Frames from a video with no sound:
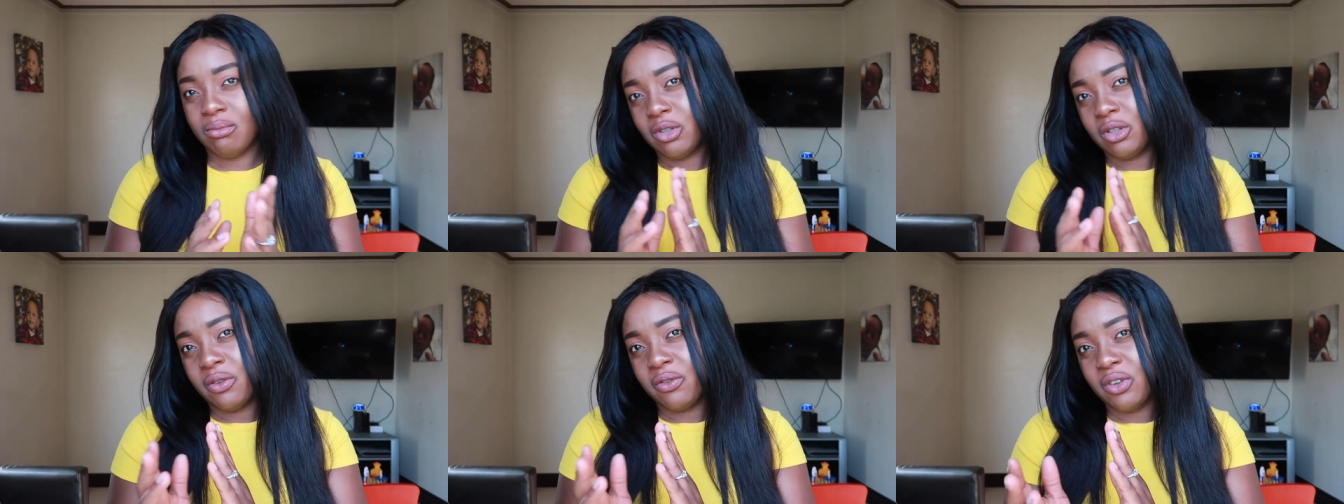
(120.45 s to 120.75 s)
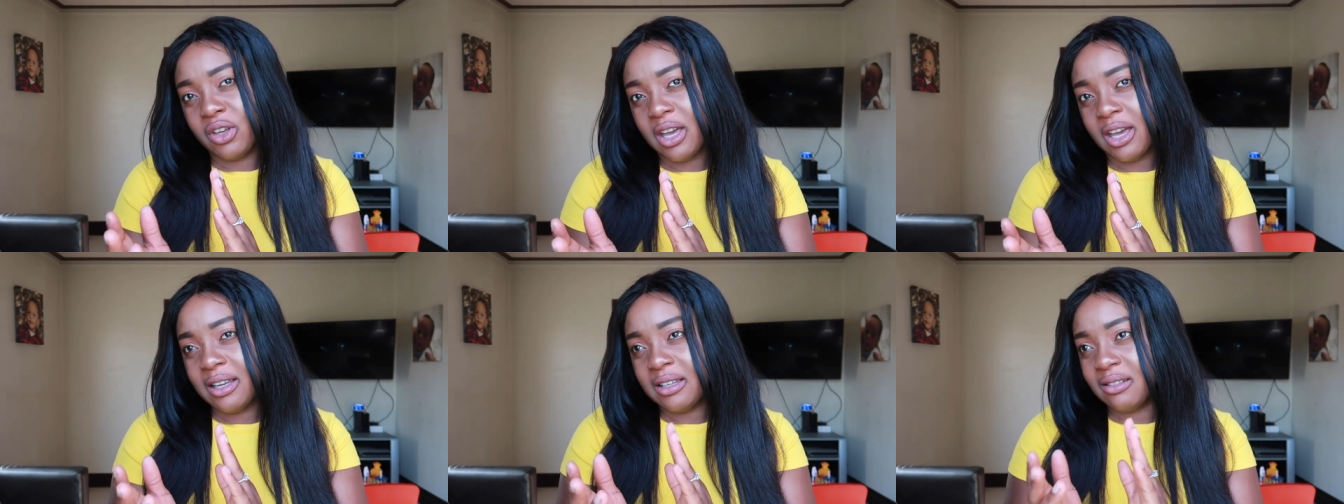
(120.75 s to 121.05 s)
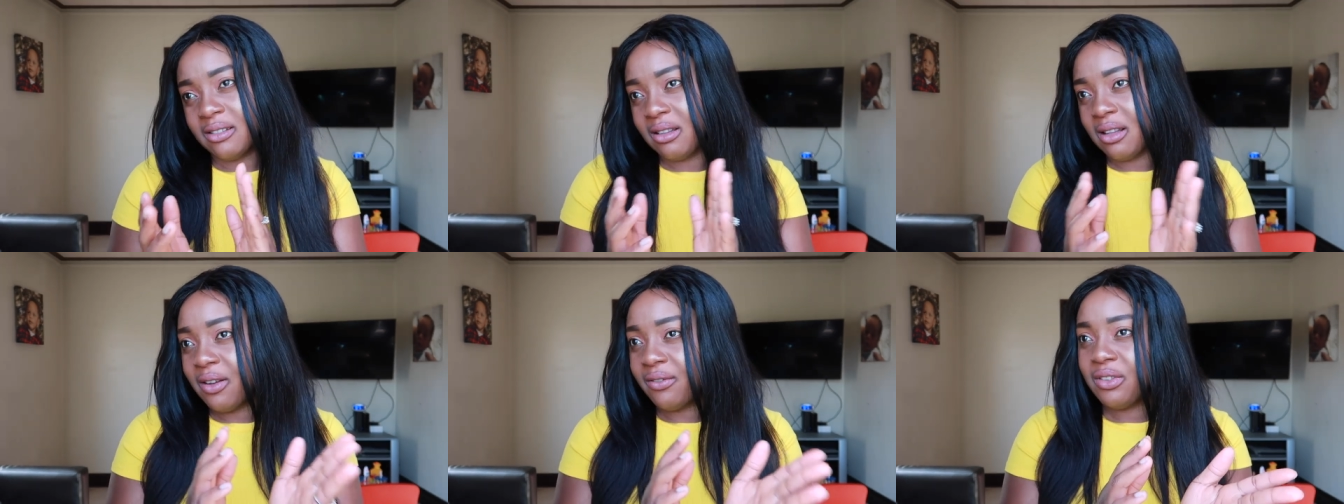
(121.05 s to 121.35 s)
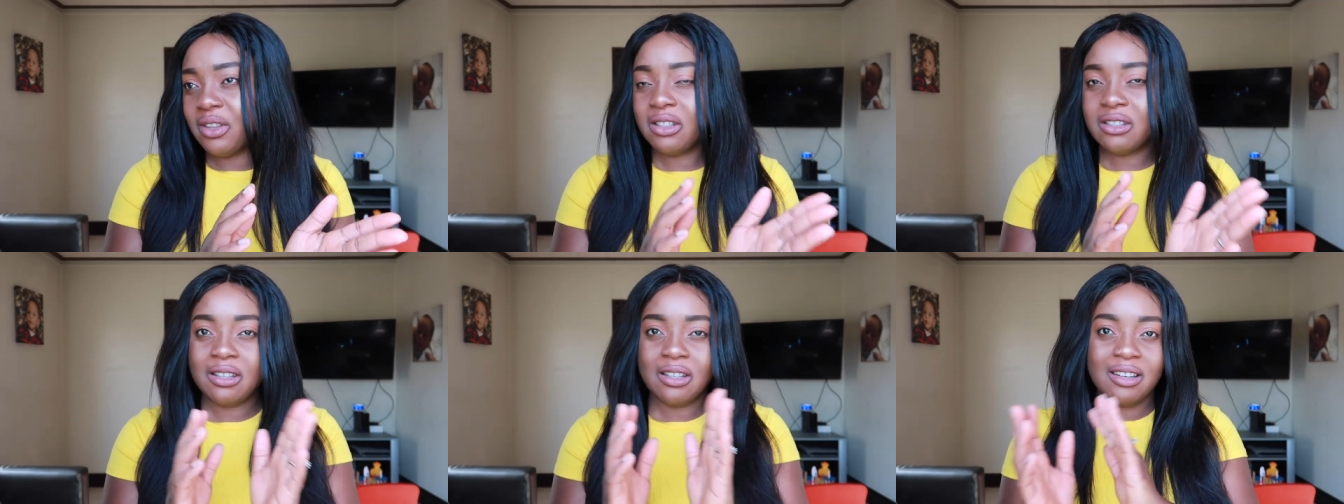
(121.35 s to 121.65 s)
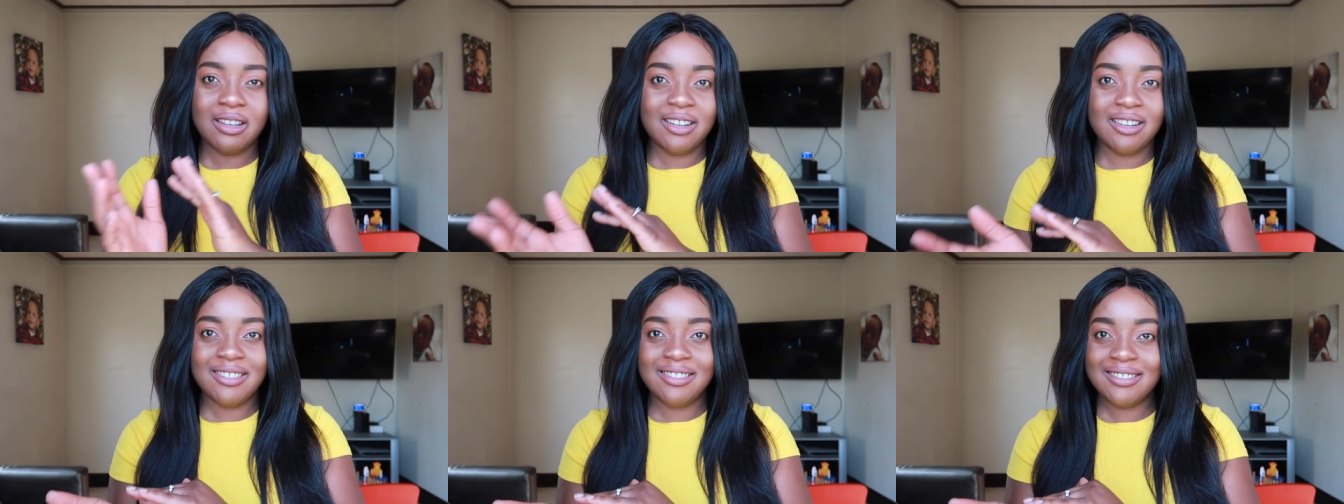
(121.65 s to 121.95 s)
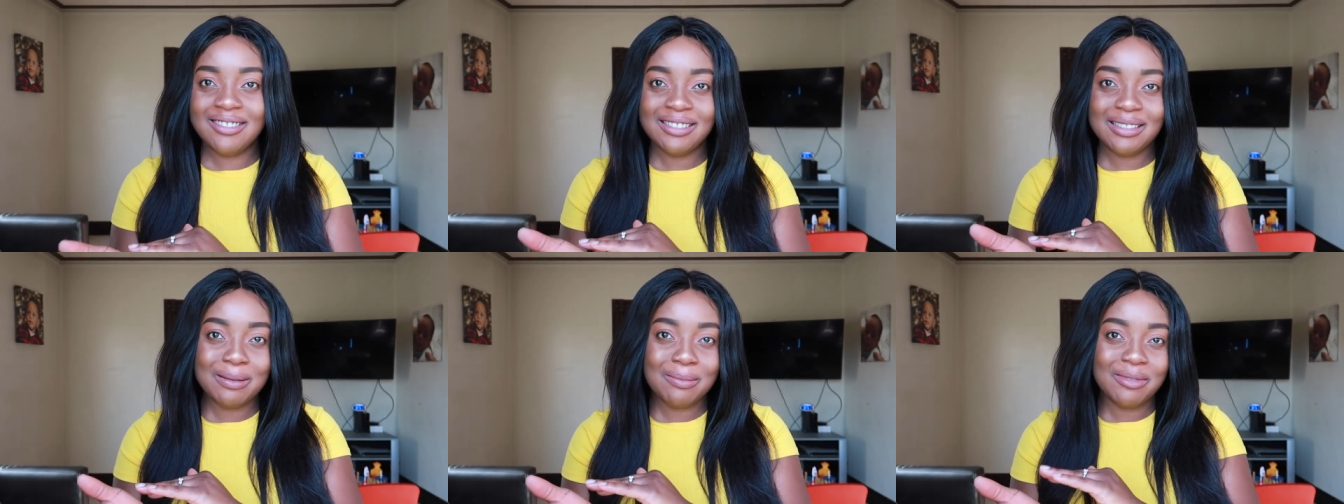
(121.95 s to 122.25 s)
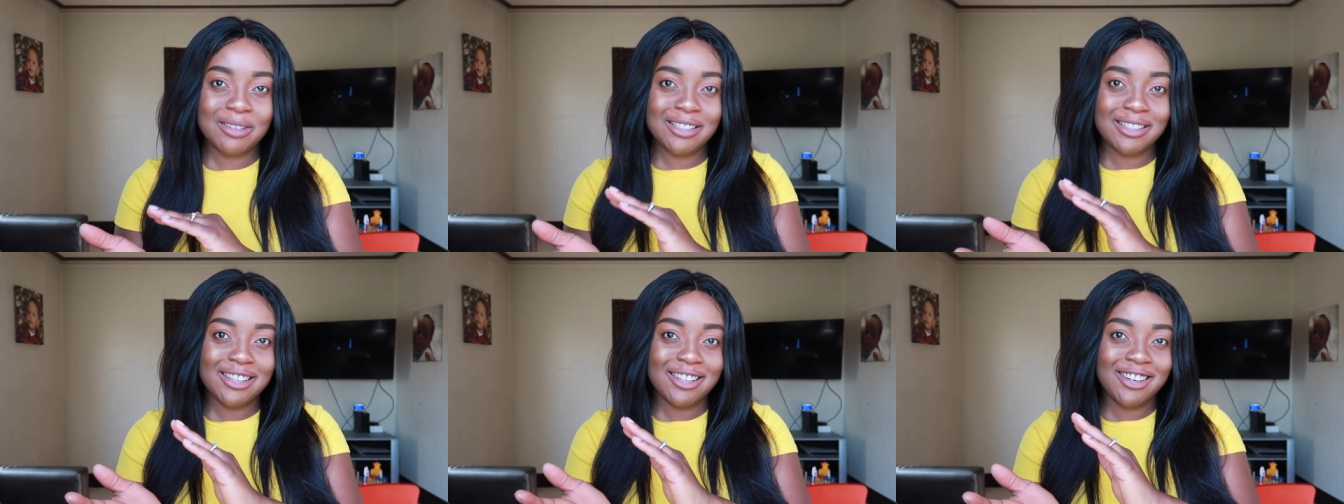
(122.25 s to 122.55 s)
most of you guys love this and then
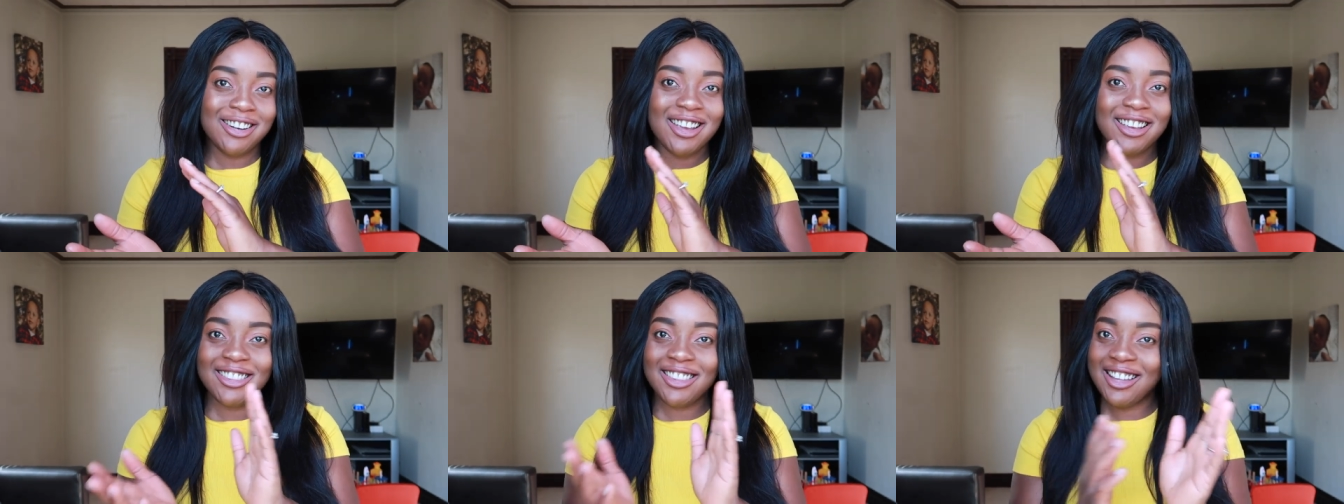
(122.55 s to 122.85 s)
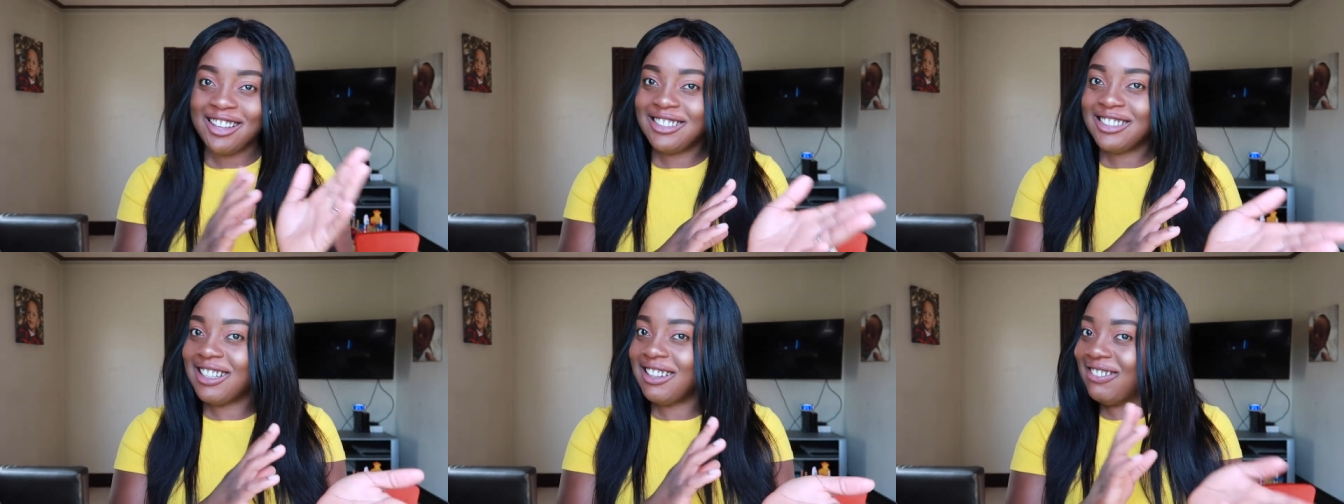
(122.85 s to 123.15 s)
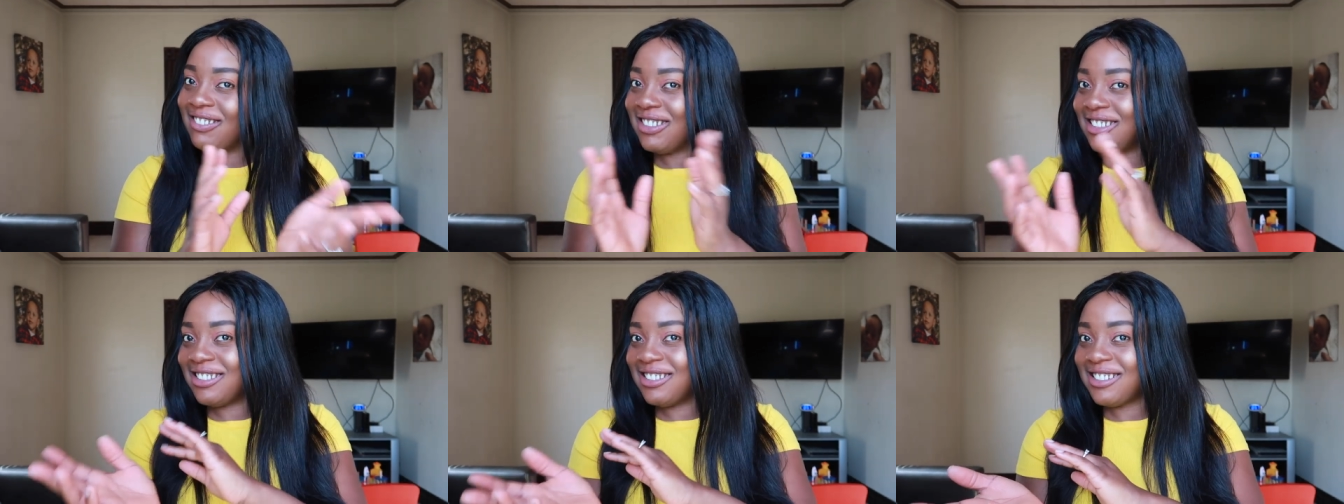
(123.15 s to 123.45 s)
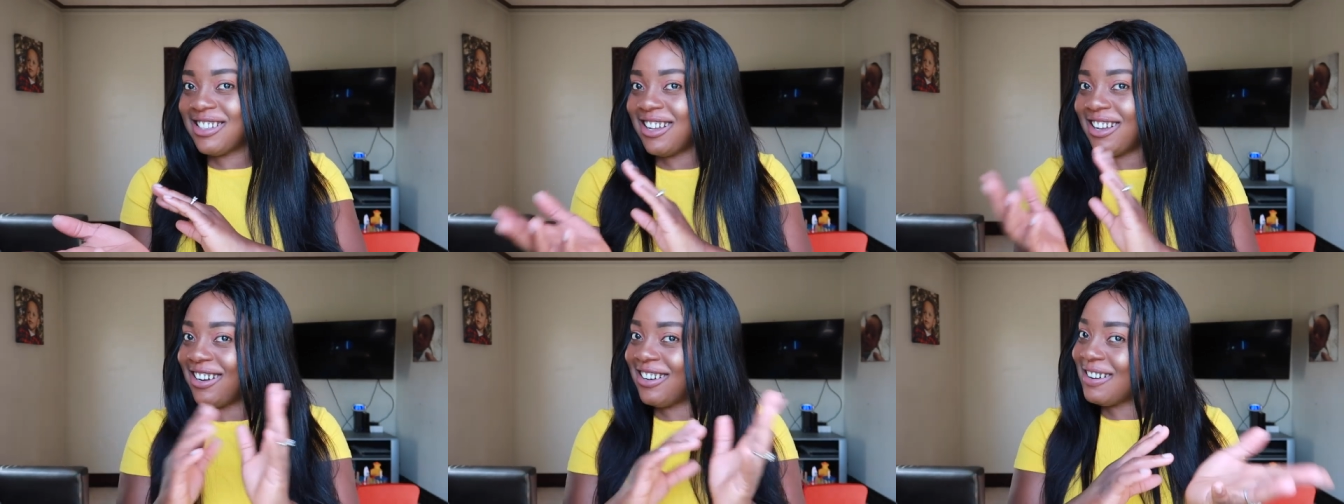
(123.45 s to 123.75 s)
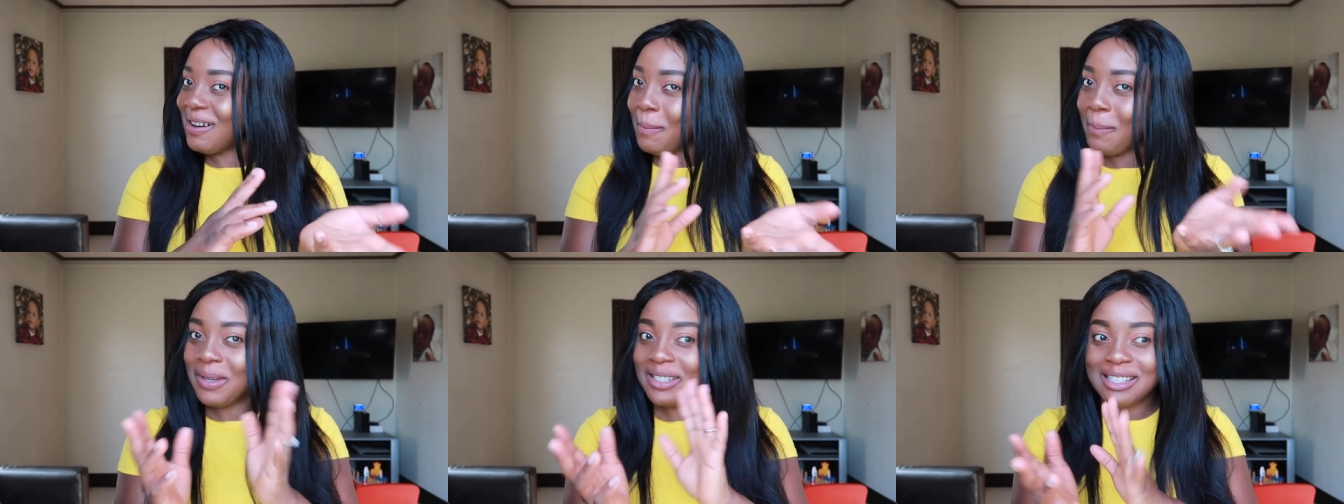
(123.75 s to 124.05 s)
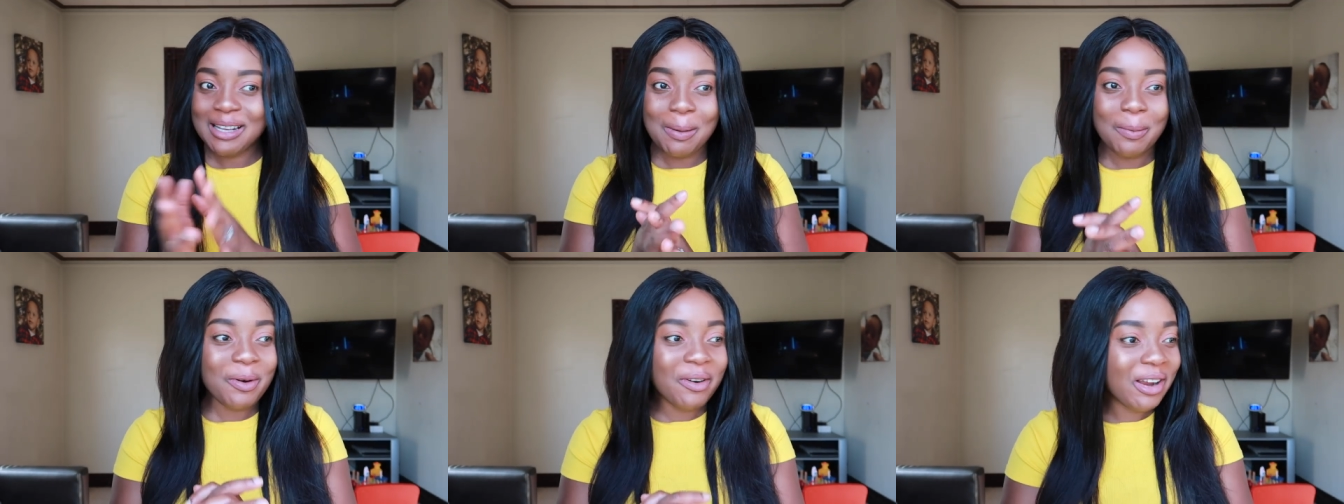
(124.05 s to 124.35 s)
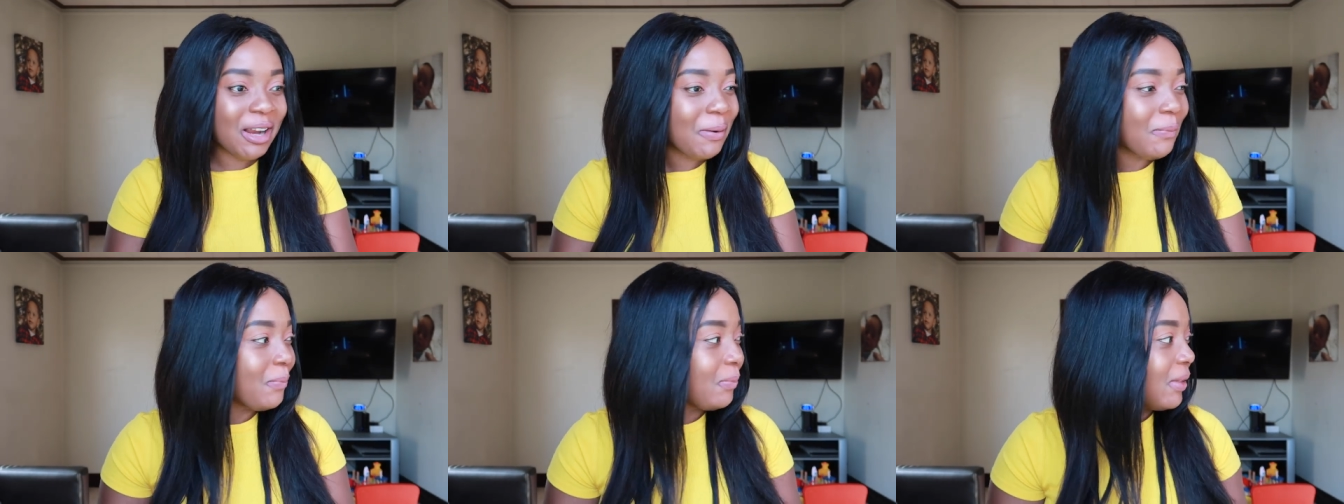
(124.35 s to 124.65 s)
somebody's gonna like that. So we just mix it up,
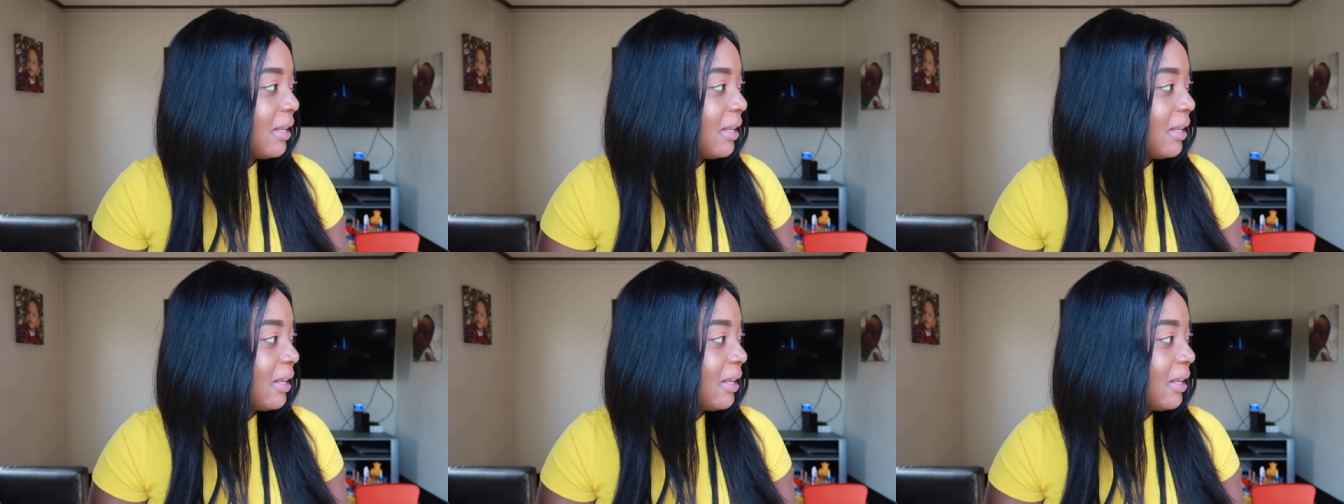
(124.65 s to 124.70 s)
alright?